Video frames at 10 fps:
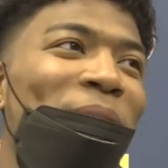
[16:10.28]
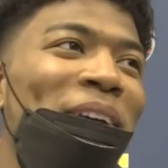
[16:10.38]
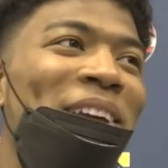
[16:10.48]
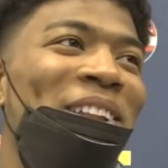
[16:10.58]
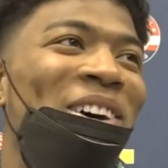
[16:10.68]
I
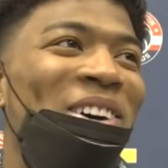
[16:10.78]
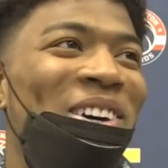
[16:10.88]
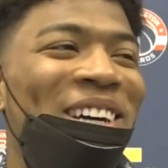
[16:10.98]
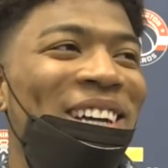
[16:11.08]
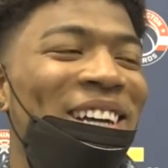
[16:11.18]
mean, you know,
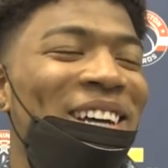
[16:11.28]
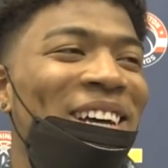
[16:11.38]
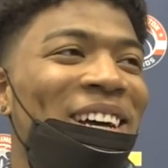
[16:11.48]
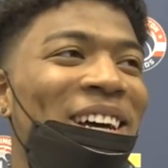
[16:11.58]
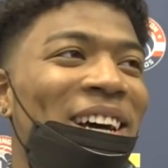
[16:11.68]

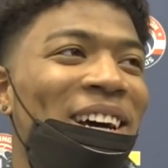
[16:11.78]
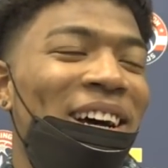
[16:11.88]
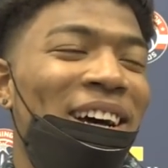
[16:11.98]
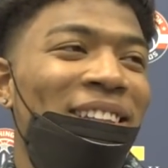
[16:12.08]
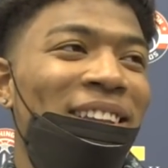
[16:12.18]

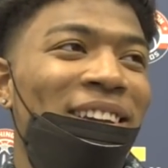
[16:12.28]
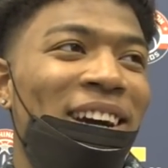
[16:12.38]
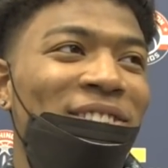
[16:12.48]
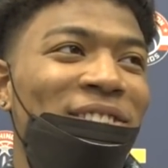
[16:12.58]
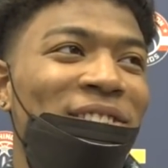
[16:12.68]
I think
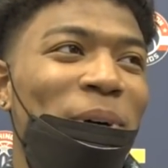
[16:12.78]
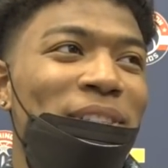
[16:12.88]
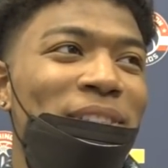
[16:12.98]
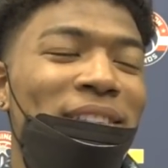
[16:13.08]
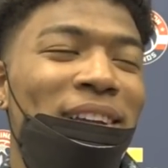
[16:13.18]
Hutchie
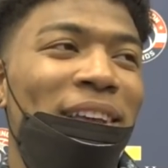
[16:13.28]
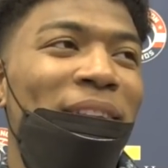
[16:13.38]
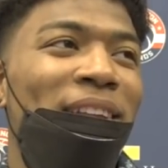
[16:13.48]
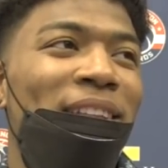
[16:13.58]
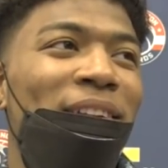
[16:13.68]
was,
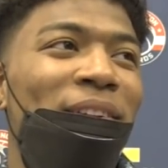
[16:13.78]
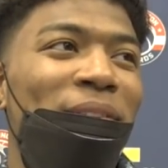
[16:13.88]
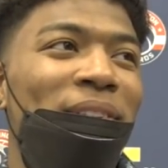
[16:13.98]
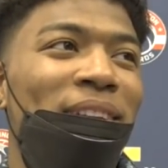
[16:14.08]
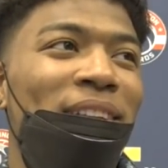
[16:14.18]
he did
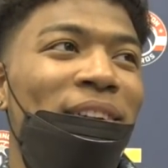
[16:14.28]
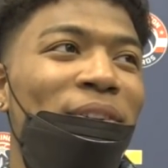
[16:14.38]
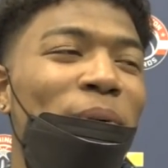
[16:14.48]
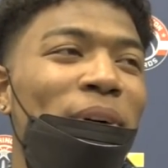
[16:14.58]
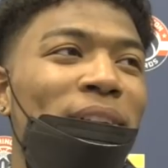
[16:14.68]
a good
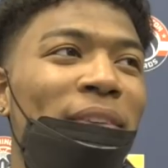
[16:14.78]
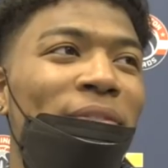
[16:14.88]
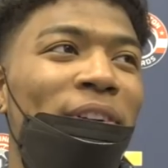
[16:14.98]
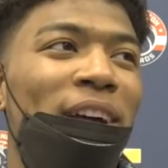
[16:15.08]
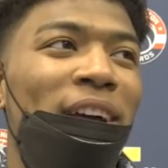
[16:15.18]
one. I
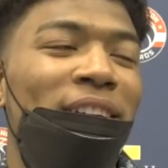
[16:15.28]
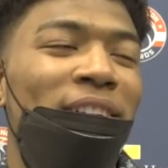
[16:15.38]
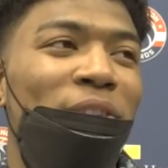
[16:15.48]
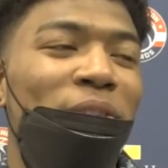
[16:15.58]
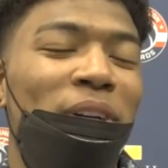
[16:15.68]
feel like,
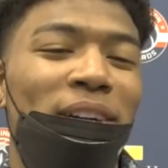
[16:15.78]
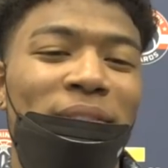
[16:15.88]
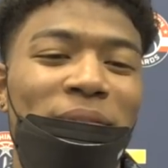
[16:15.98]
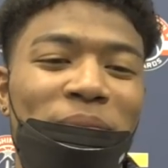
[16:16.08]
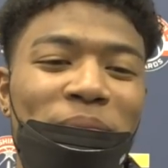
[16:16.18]
you know,
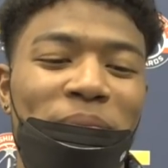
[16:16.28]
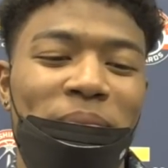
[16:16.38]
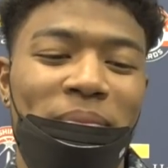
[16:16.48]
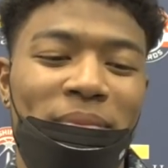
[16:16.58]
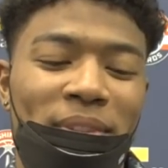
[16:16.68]

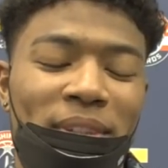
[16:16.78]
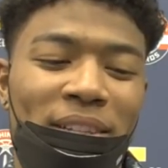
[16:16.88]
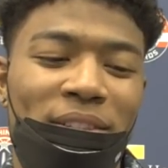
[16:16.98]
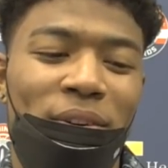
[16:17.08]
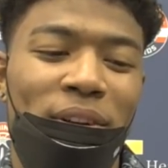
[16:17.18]

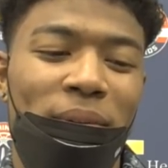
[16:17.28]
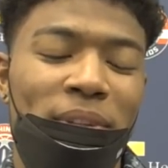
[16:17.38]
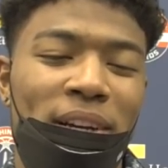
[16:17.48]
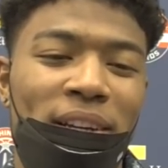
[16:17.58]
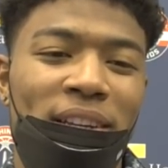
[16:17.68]
I saw him
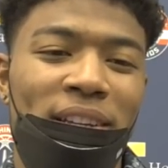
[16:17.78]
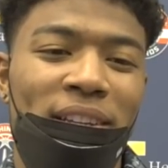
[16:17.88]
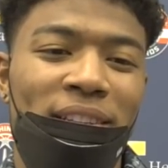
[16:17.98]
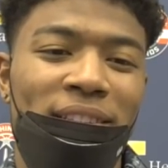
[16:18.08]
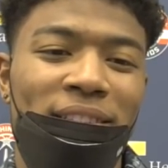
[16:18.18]

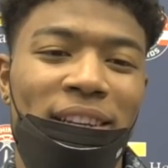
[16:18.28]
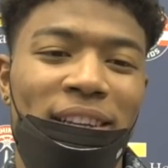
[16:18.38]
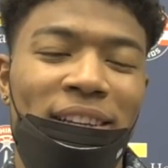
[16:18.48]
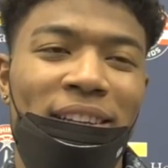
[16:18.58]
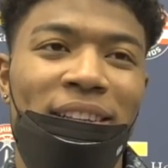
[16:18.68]
dunking
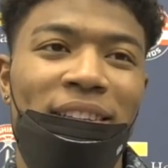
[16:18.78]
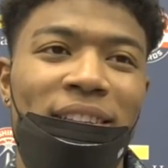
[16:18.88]
and